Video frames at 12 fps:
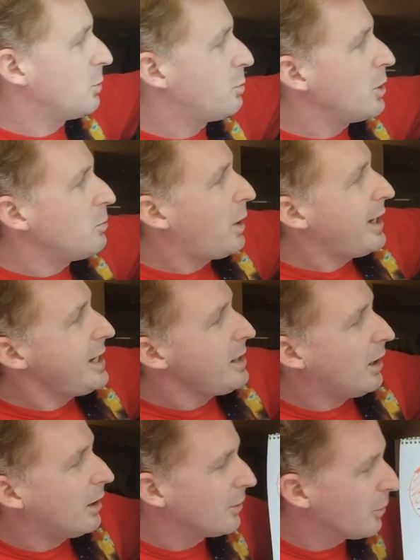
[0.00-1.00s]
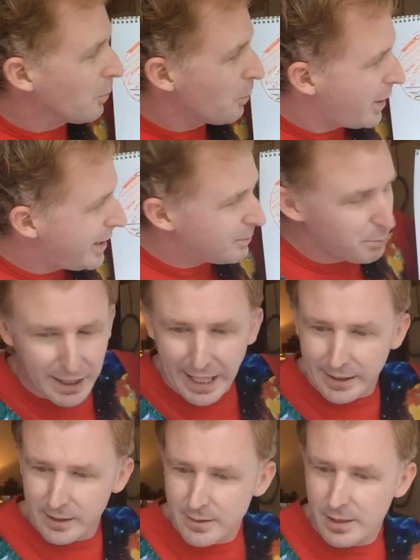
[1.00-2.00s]
would we weigh on the red
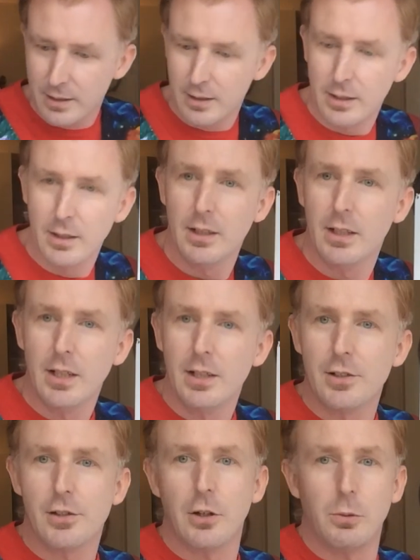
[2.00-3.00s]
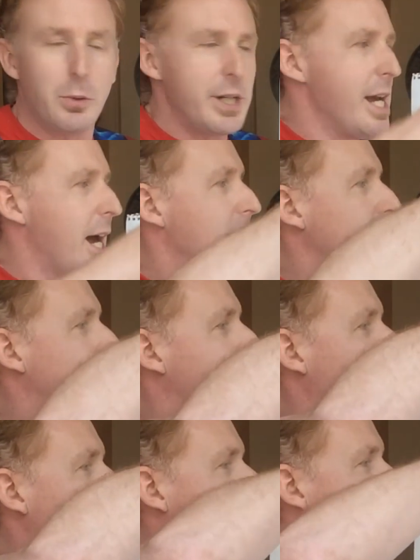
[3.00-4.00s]
planet? So we have
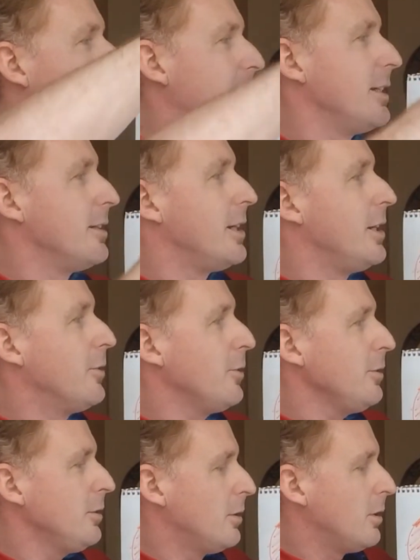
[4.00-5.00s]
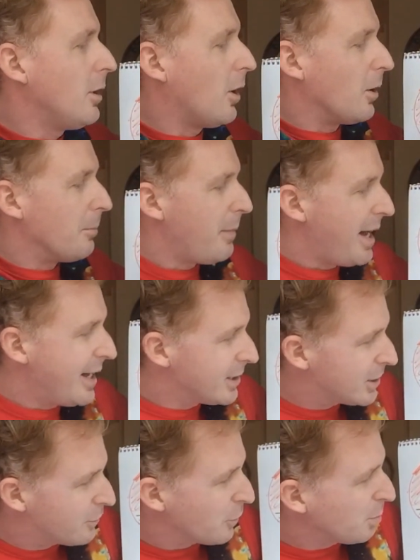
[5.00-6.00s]
calculated here our
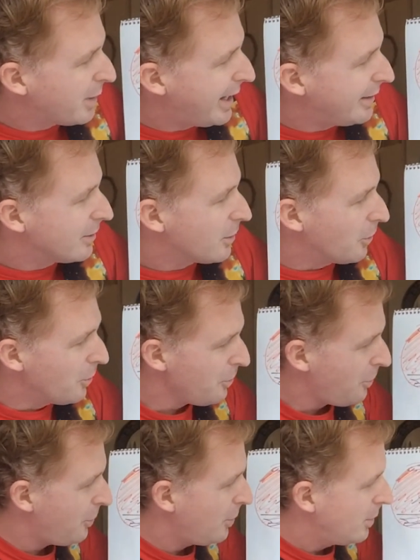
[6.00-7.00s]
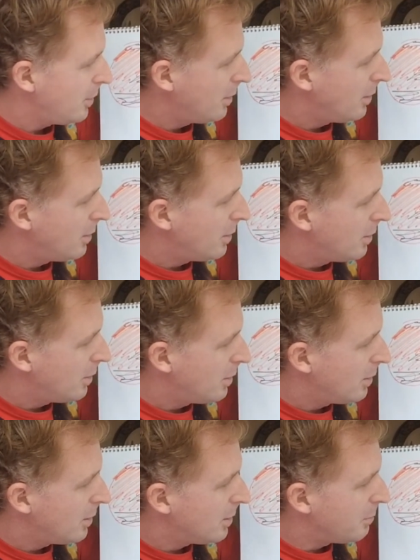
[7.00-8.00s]
mass for planet Earth
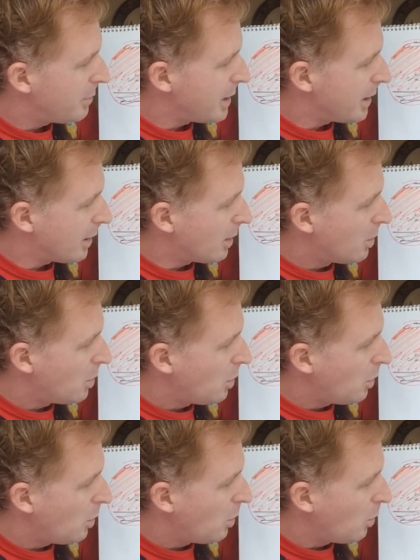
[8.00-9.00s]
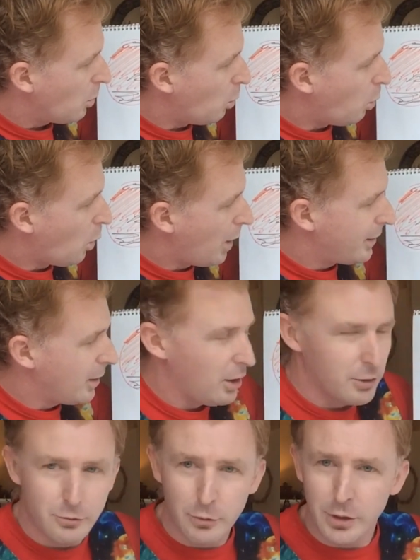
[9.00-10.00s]
being
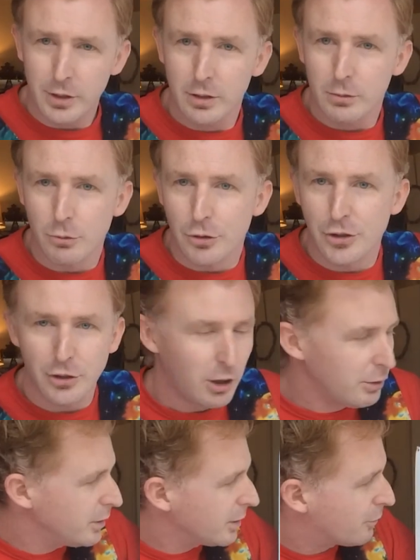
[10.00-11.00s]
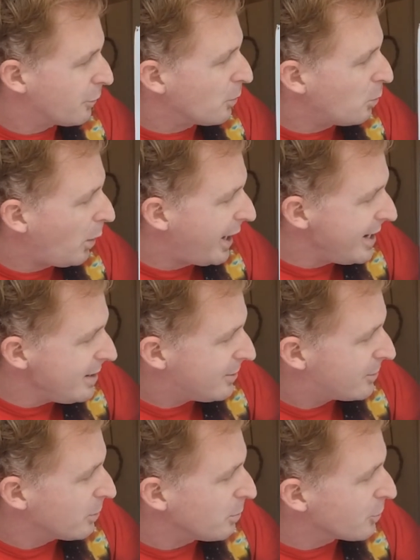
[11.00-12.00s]
100, we're solving for weight,
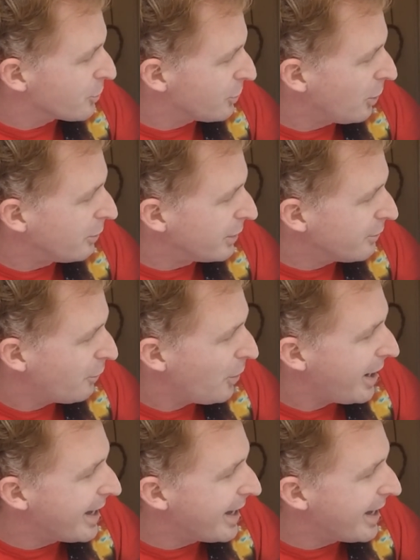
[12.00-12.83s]
so we're solving for